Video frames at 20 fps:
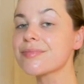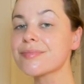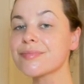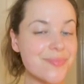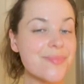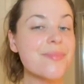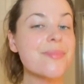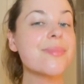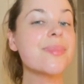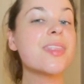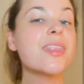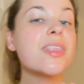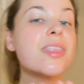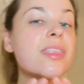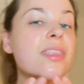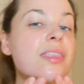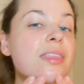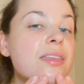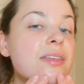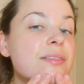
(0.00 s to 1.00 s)
A little bit
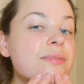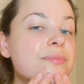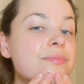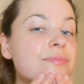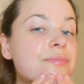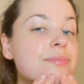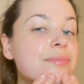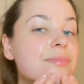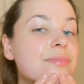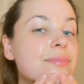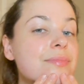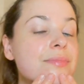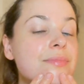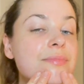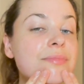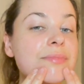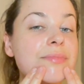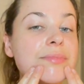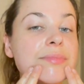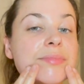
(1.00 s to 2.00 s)
of lift and
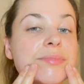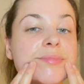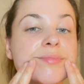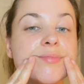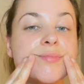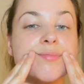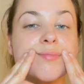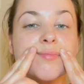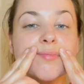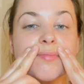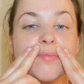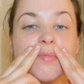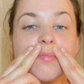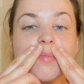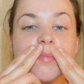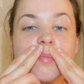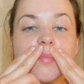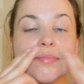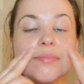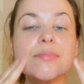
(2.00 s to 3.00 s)
circulation boost around
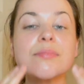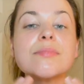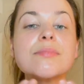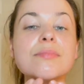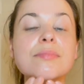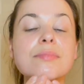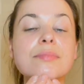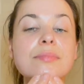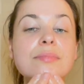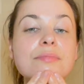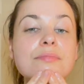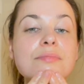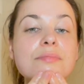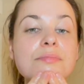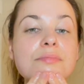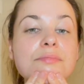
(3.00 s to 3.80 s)
our mouth area.